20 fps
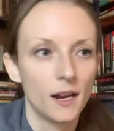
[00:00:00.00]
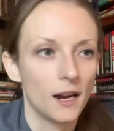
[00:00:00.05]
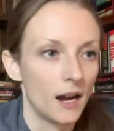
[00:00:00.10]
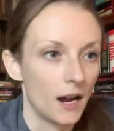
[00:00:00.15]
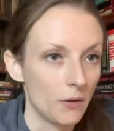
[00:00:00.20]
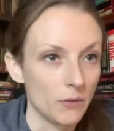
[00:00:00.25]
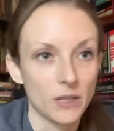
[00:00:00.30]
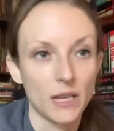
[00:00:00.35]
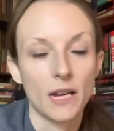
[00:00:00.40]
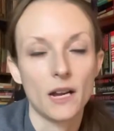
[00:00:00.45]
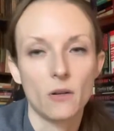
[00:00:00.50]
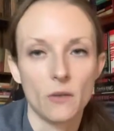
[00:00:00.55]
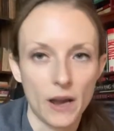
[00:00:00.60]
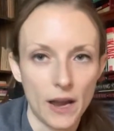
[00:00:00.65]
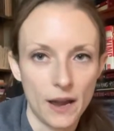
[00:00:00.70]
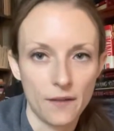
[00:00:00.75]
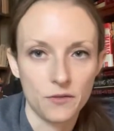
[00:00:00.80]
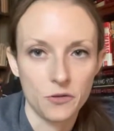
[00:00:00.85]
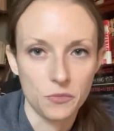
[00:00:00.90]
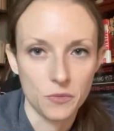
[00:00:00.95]
I was like, okay, I
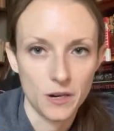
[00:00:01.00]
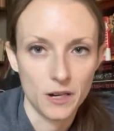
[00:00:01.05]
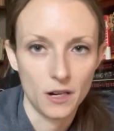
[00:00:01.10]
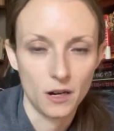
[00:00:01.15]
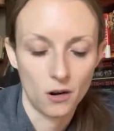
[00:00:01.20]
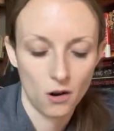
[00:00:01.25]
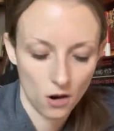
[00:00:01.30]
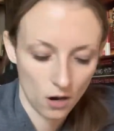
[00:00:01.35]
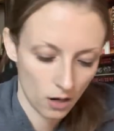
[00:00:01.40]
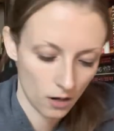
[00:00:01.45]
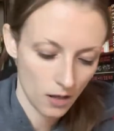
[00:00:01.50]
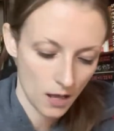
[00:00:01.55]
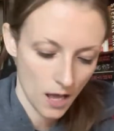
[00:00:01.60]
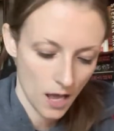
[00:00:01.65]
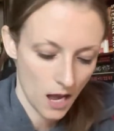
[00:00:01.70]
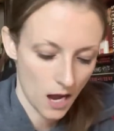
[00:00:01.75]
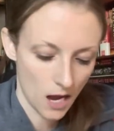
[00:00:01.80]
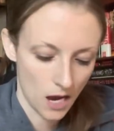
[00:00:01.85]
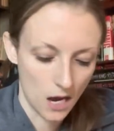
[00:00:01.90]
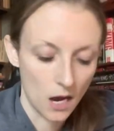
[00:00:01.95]
have to read it all,
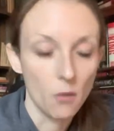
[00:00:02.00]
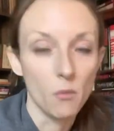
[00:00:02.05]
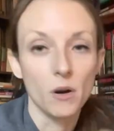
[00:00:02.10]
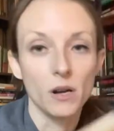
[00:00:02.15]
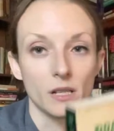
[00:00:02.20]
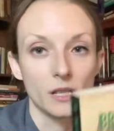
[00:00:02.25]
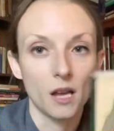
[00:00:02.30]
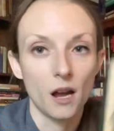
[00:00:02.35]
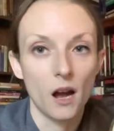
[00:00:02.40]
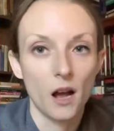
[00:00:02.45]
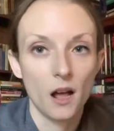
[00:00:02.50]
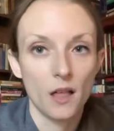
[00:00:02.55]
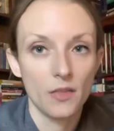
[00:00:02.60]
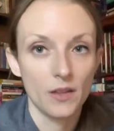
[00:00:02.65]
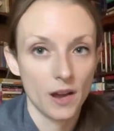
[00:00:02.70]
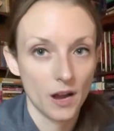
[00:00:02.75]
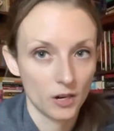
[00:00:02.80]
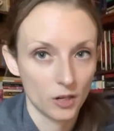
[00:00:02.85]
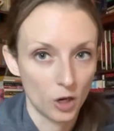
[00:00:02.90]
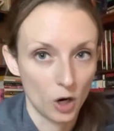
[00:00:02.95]
was
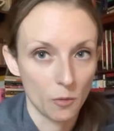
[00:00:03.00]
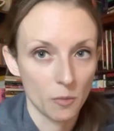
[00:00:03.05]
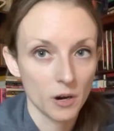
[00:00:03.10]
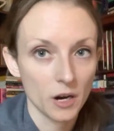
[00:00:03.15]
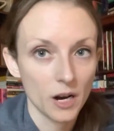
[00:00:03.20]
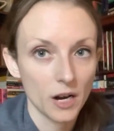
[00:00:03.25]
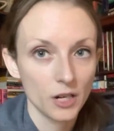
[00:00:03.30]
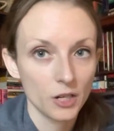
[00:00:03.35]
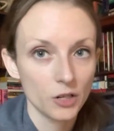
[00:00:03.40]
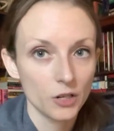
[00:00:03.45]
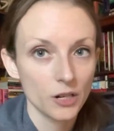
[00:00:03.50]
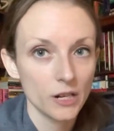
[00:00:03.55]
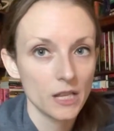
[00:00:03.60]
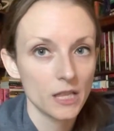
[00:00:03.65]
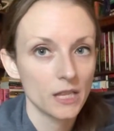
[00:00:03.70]
The October Country.